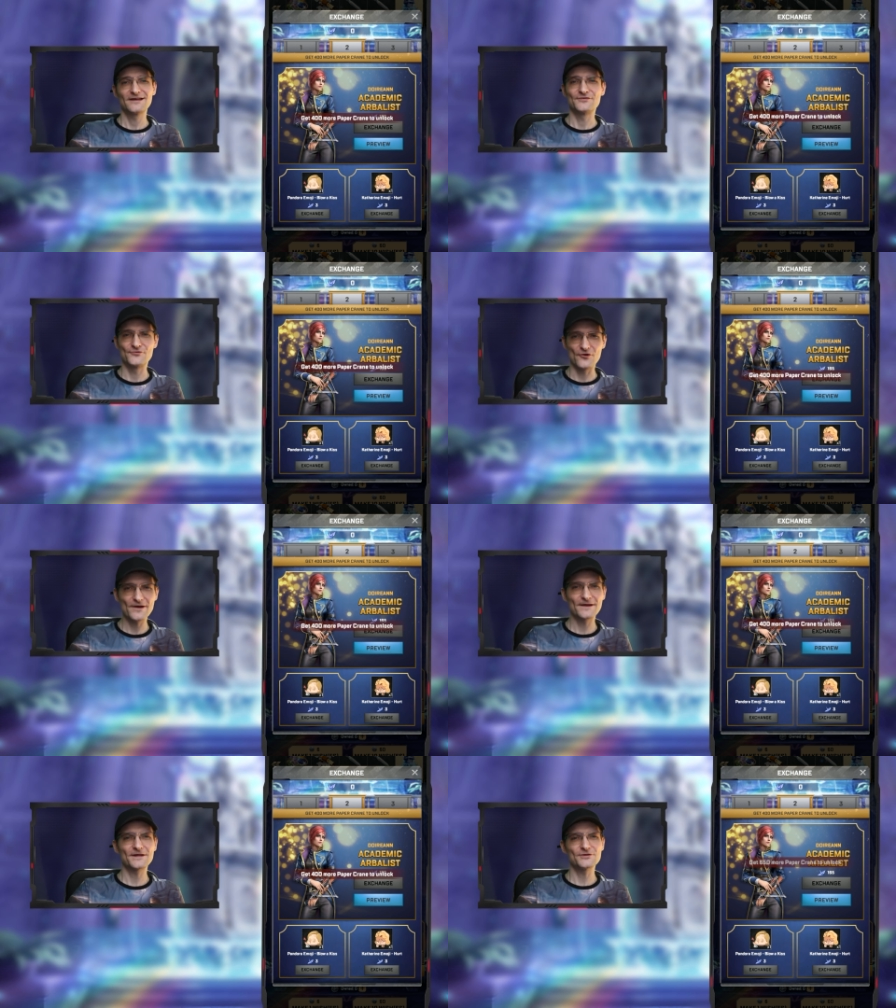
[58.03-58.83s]

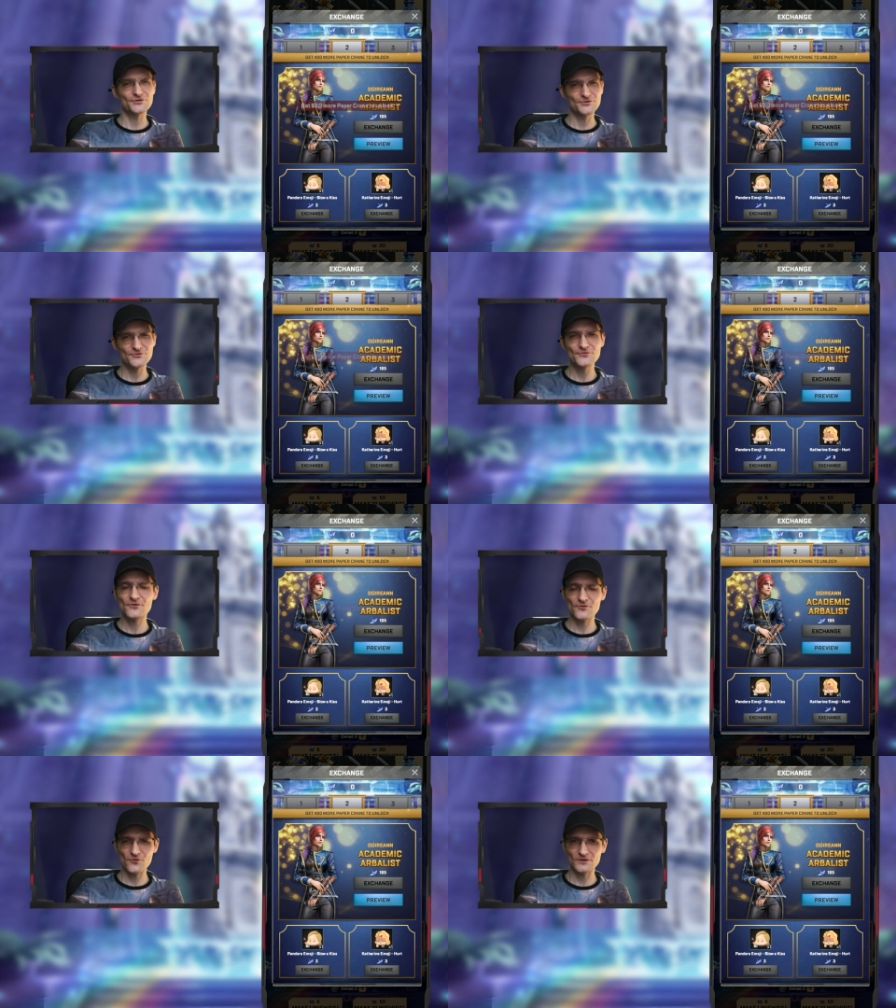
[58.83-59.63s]
Dorianna's new
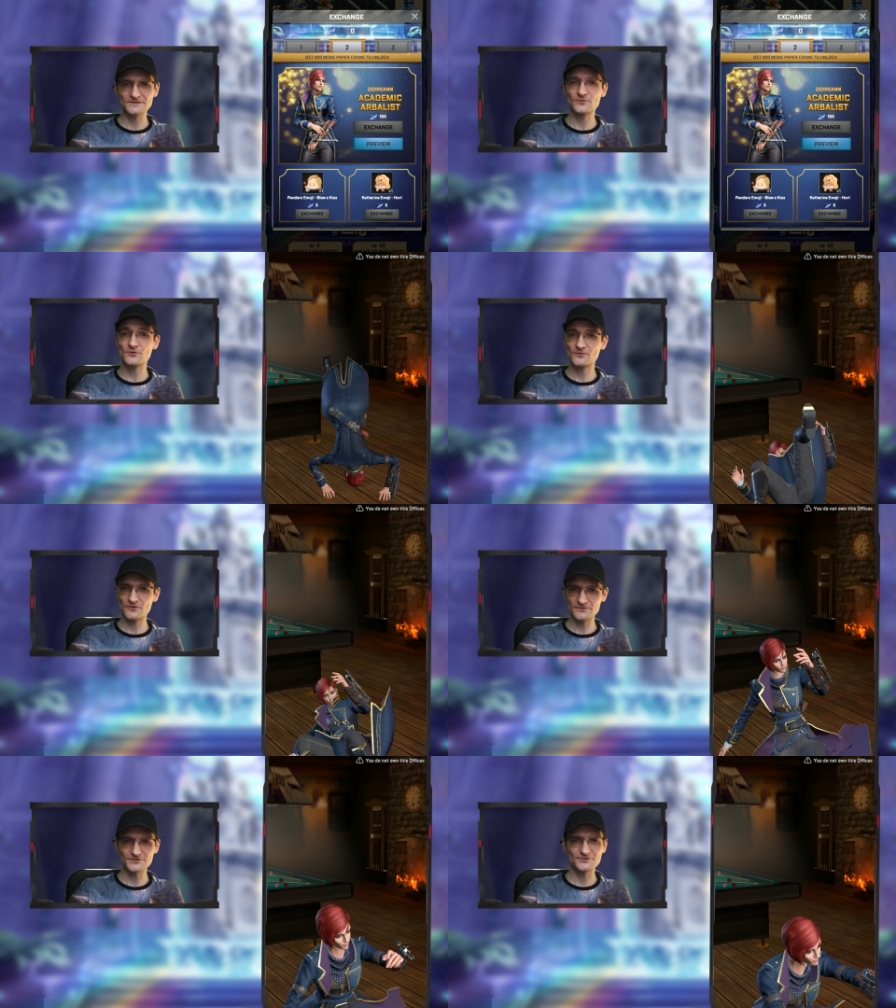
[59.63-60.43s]
crossbow
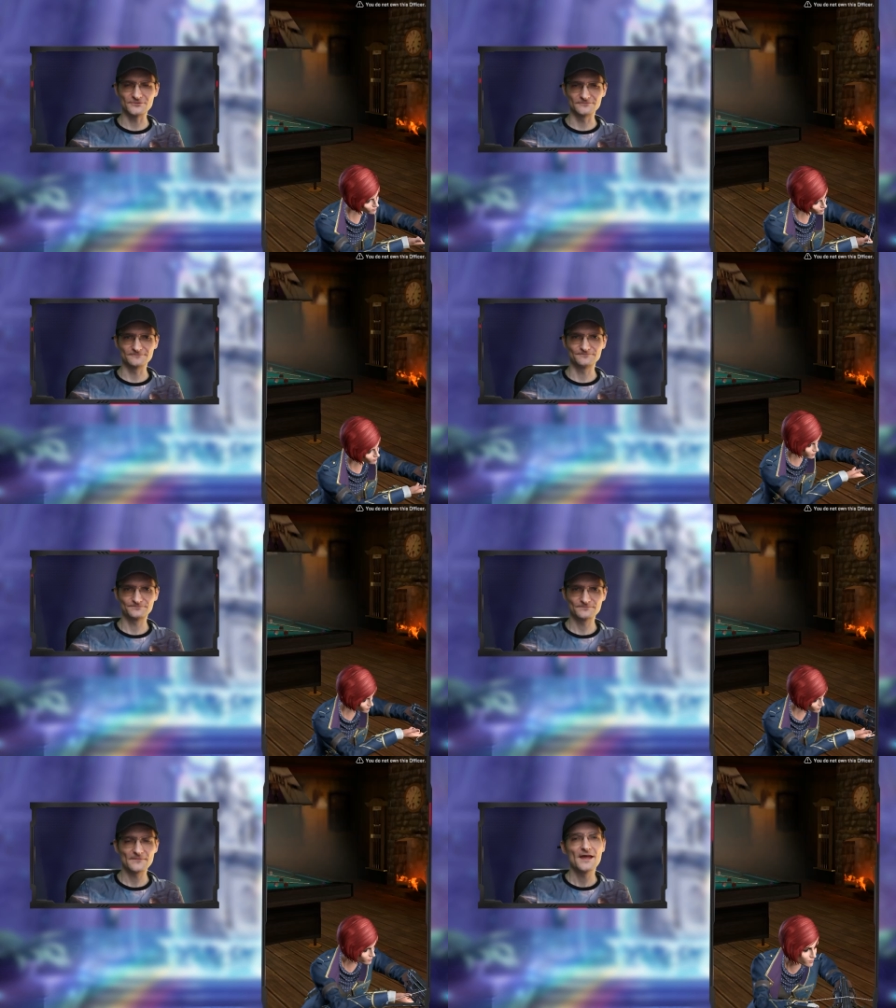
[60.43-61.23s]
costume.
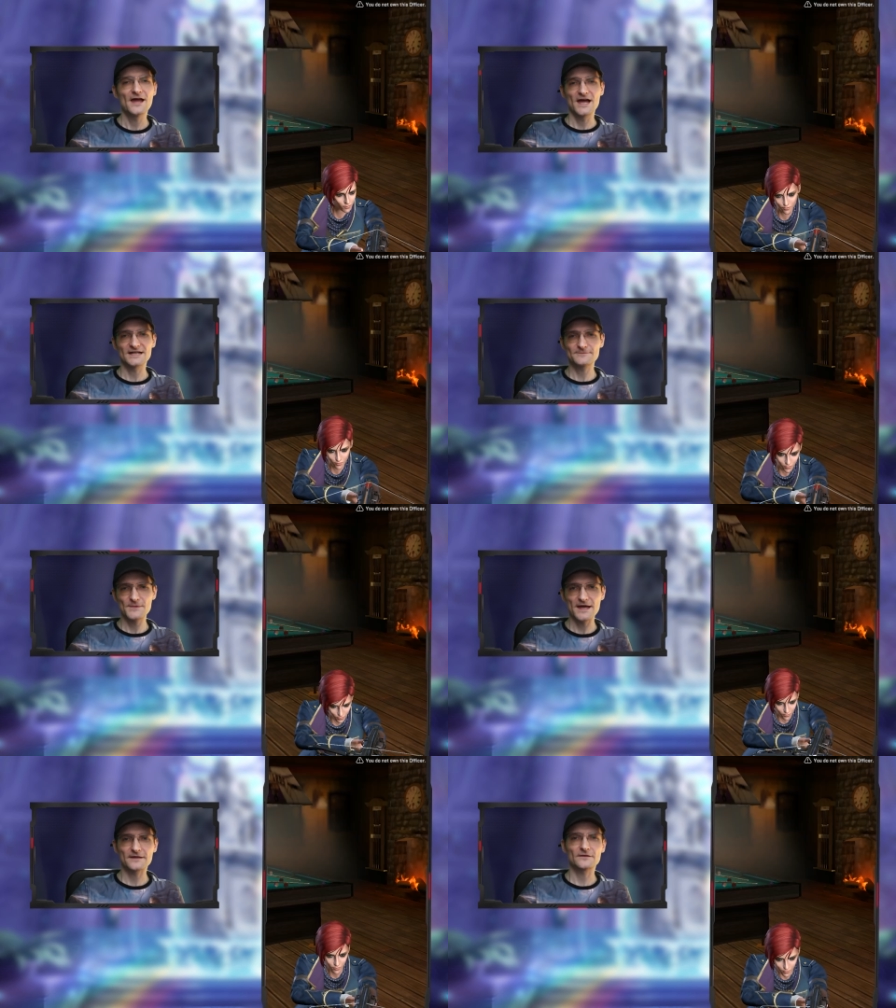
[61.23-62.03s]

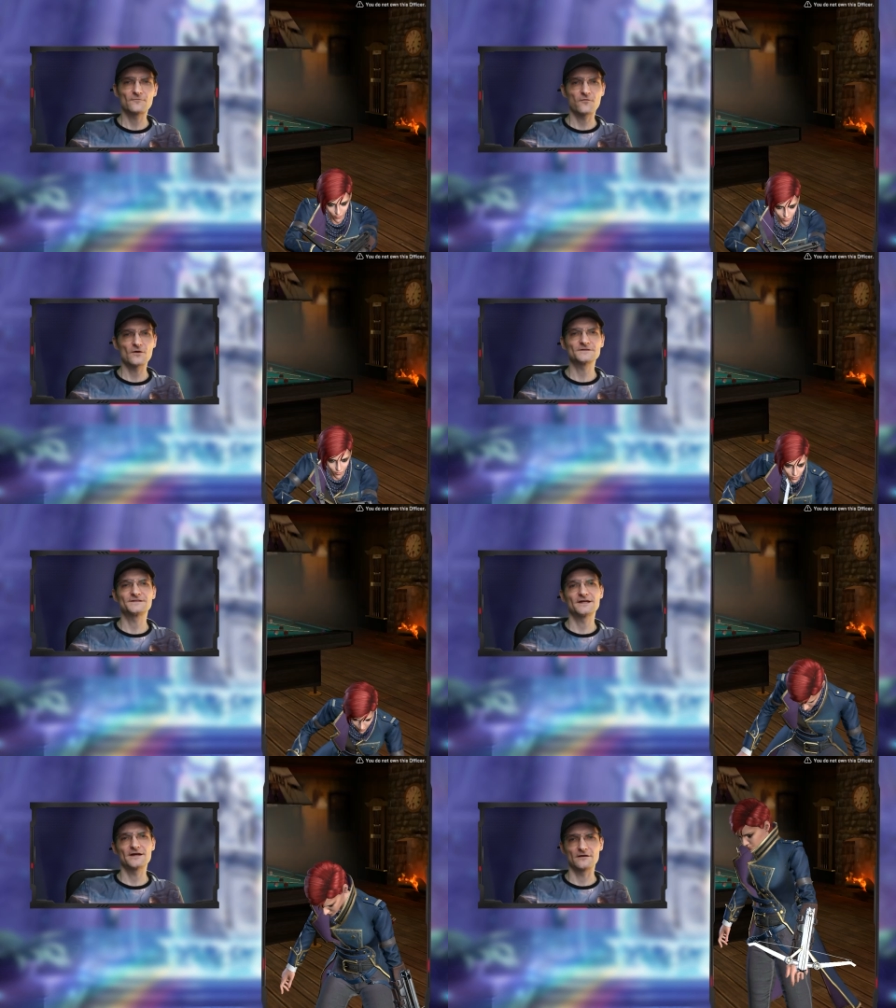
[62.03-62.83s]
Expect for
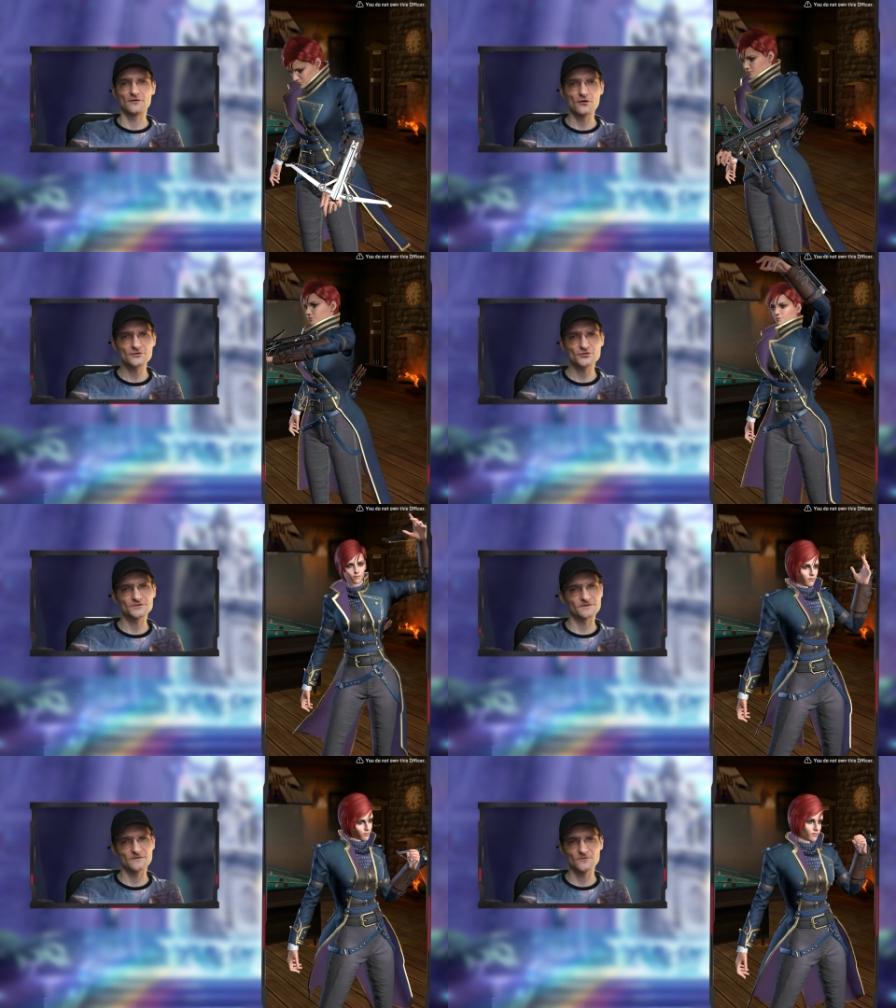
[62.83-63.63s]
the
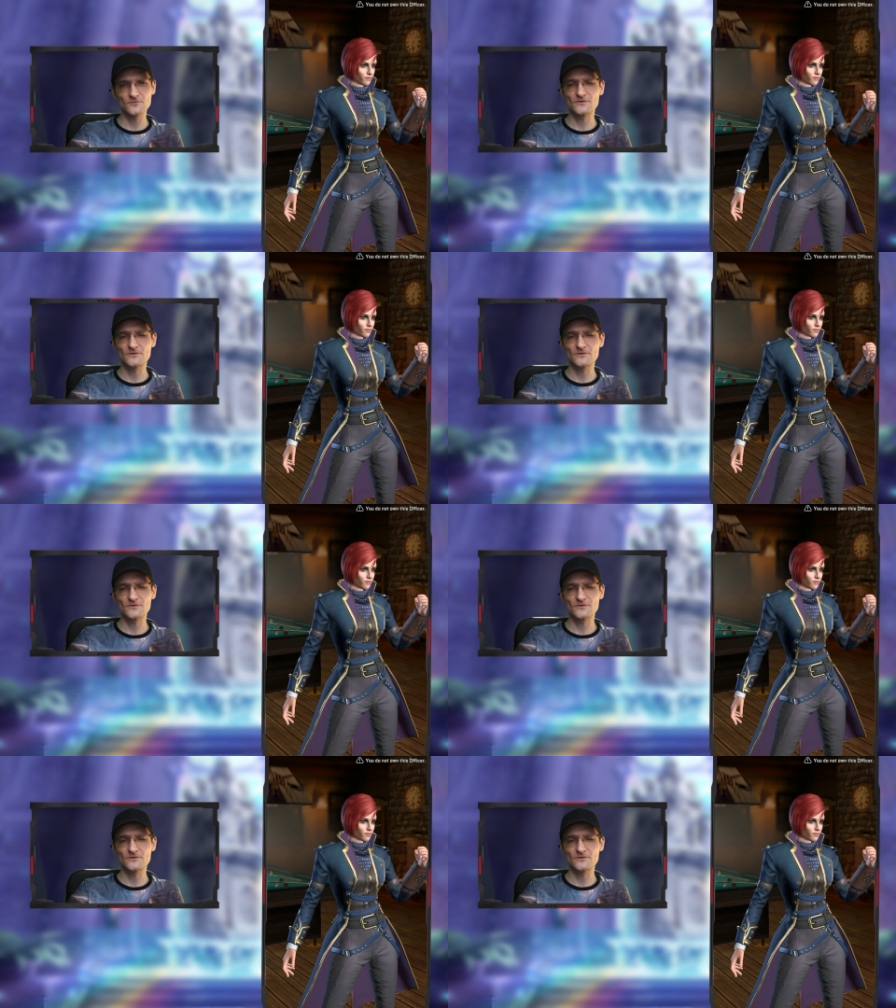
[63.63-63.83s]
gorgeous look